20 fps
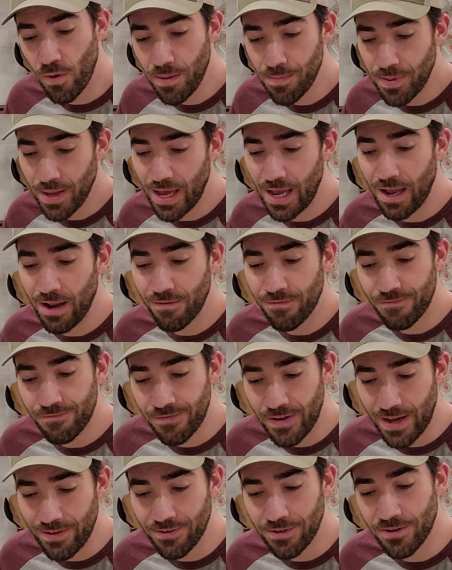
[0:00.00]
We paid
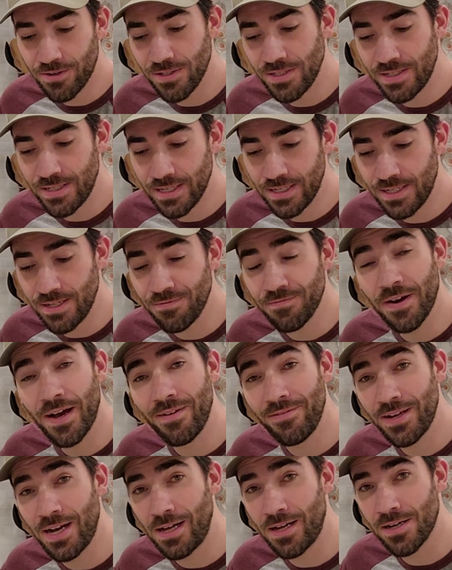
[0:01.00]

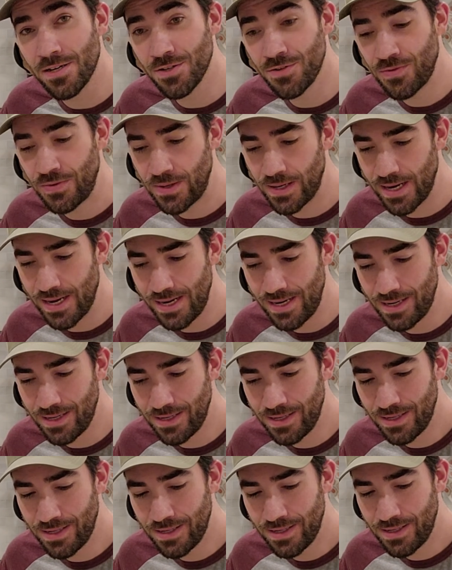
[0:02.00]
$565 for it.
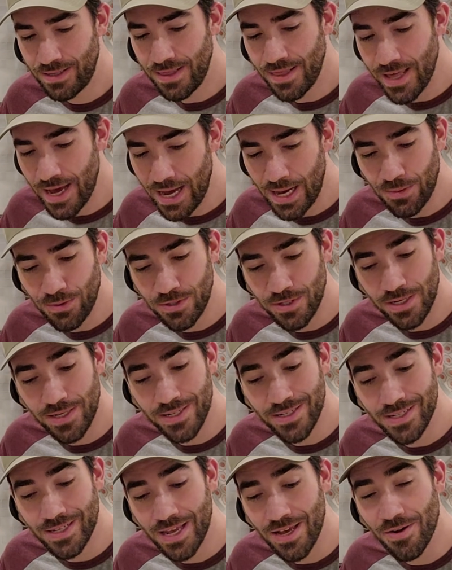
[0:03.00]
That was
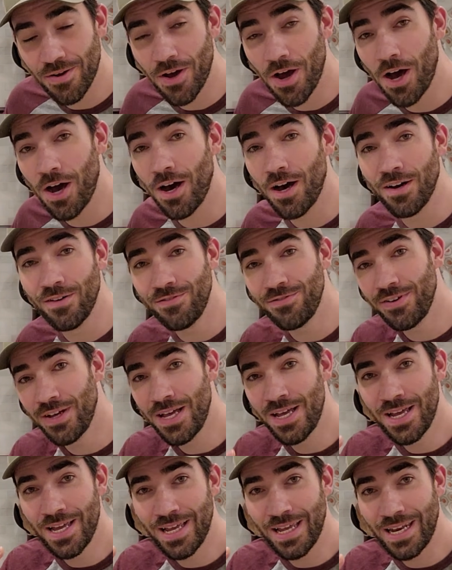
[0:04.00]
a discount of
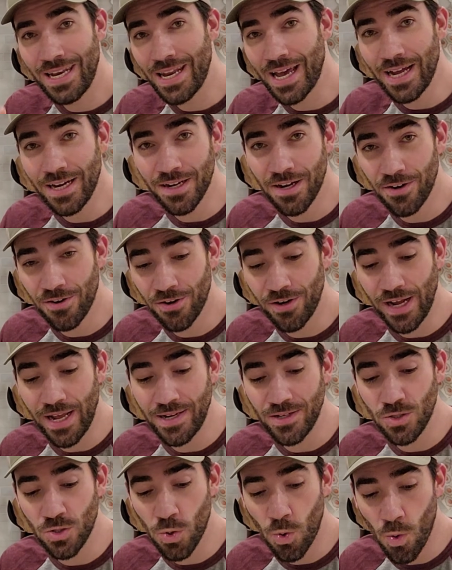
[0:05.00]

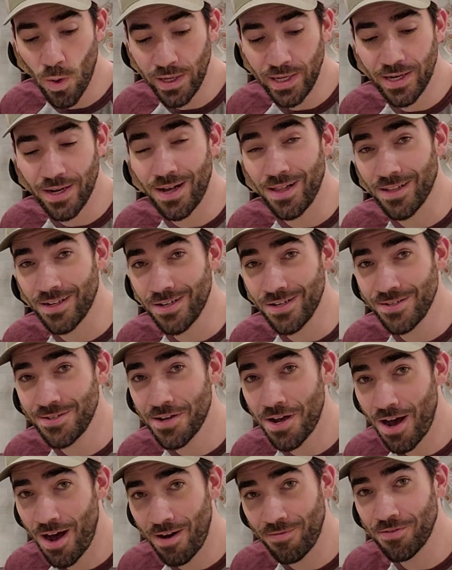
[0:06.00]

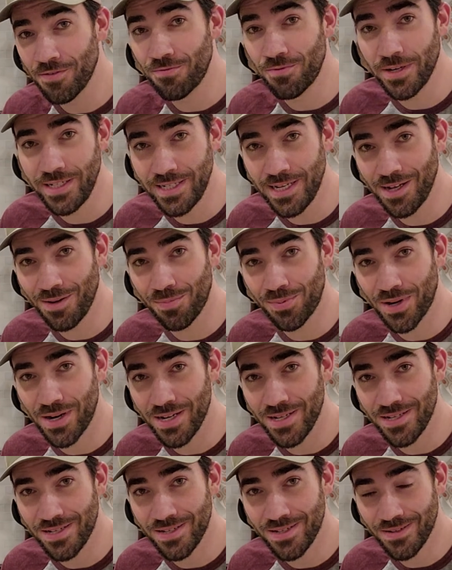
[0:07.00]
$920 off of retail
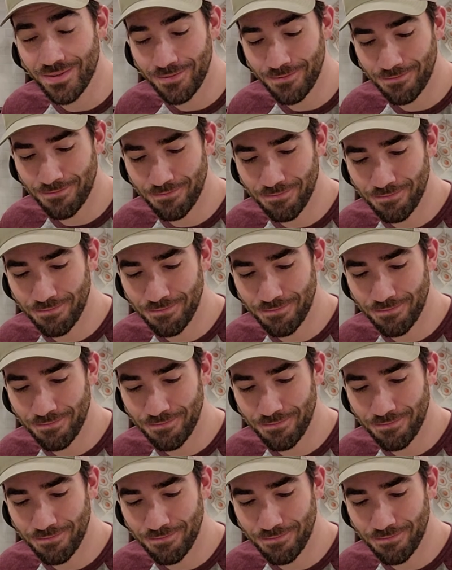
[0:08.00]
price.